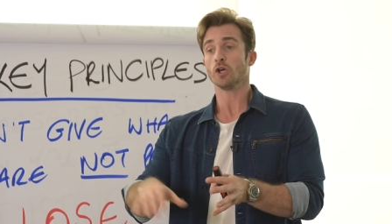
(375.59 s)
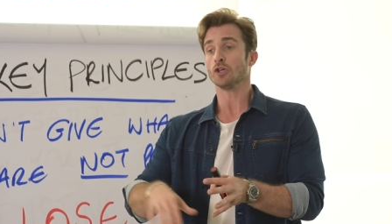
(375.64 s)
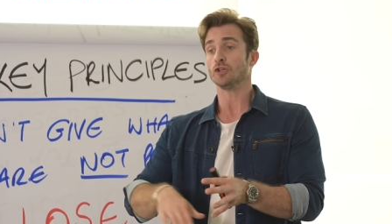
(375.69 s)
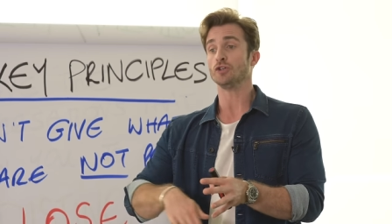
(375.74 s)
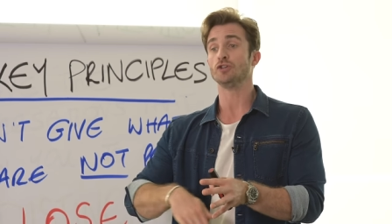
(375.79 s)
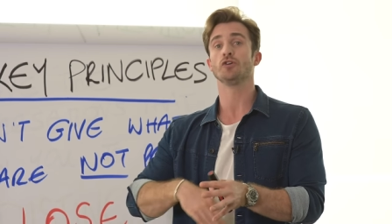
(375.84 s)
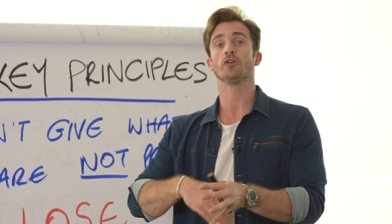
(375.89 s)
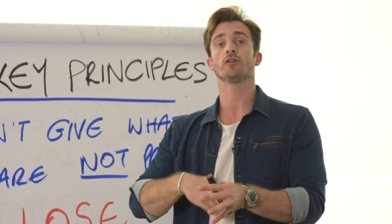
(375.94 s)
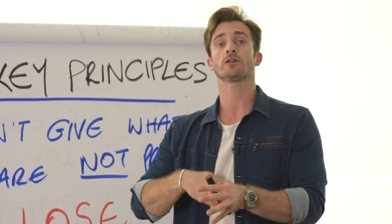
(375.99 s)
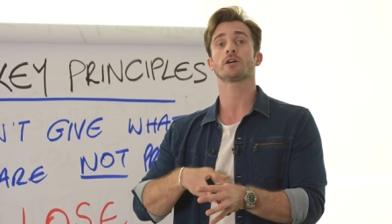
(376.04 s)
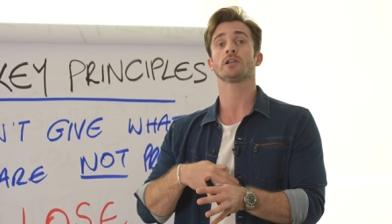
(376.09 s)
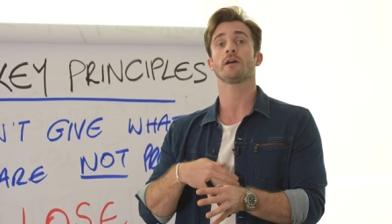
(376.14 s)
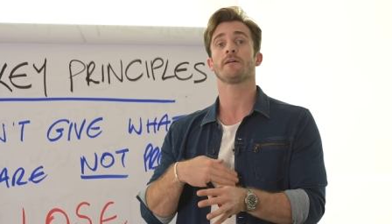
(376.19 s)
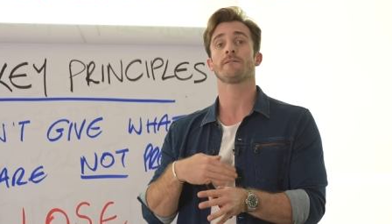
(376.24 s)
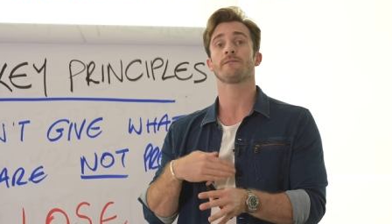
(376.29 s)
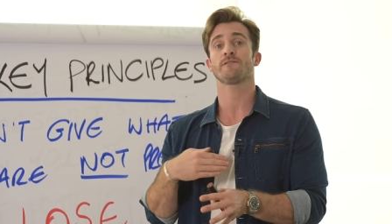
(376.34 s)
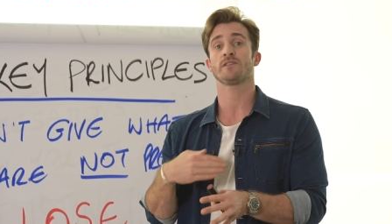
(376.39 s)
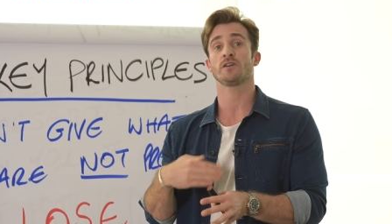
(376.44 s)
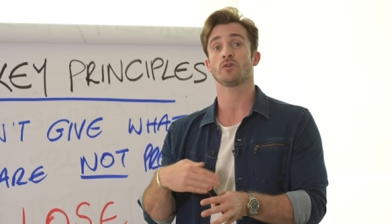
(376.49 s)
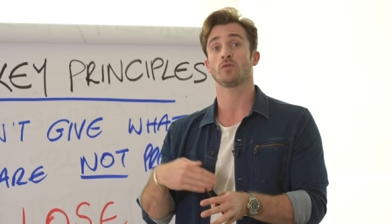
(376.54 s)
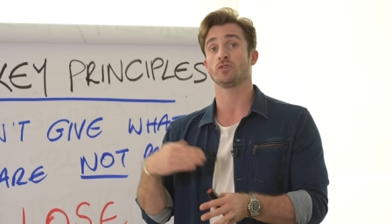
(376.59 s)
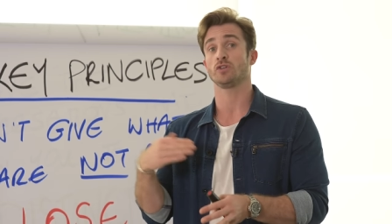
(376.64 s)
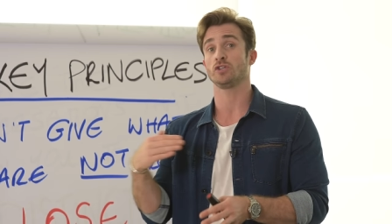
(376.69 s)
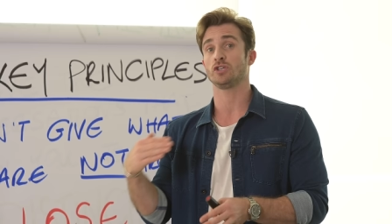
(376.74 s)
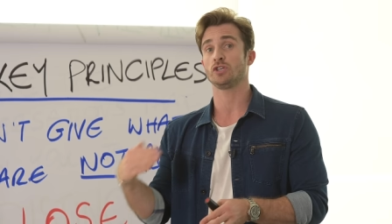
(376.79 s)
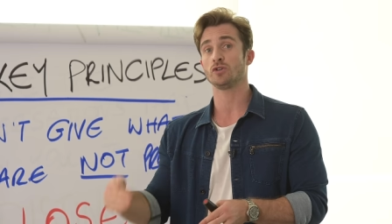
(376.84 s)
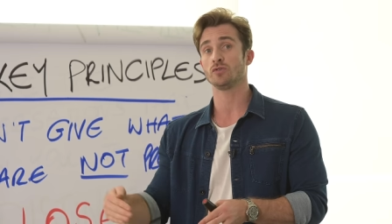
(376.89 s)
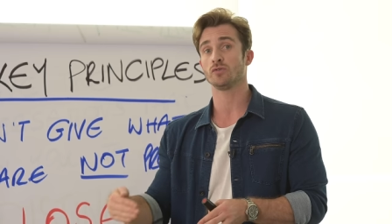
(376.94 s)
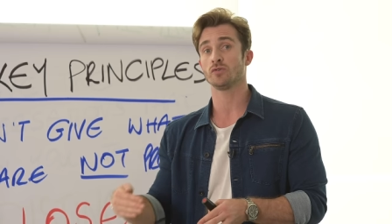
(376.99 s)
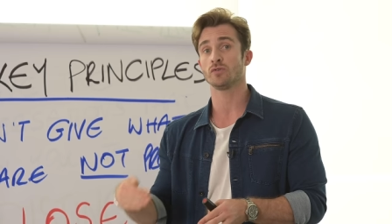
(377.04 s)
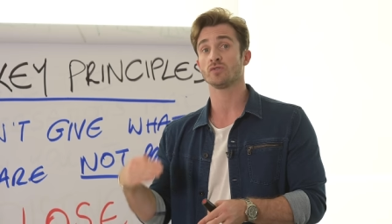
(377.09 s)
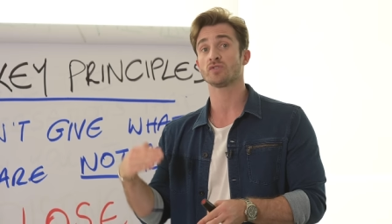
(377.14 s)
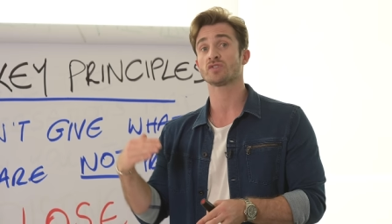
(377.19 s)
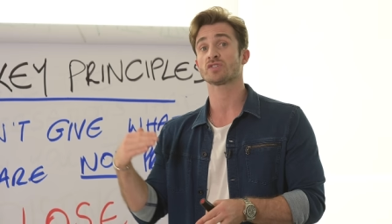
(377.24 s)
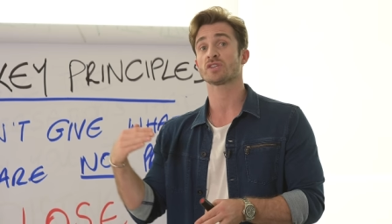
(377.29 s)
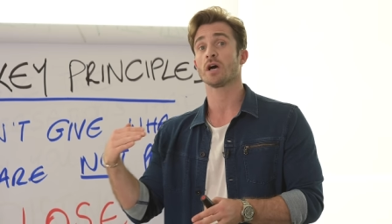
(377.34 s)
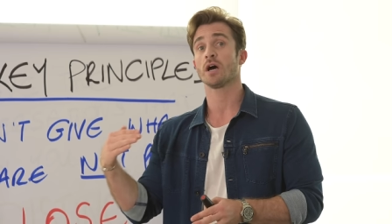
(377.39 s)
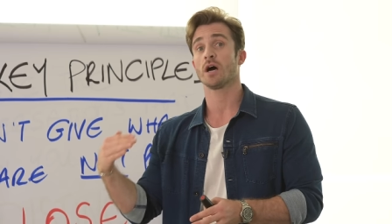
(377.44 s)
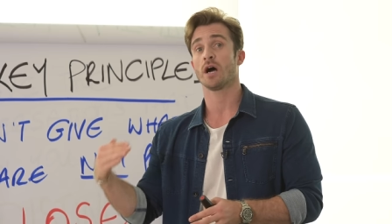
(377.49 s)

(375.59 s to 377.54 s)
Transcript: you're going to feel used,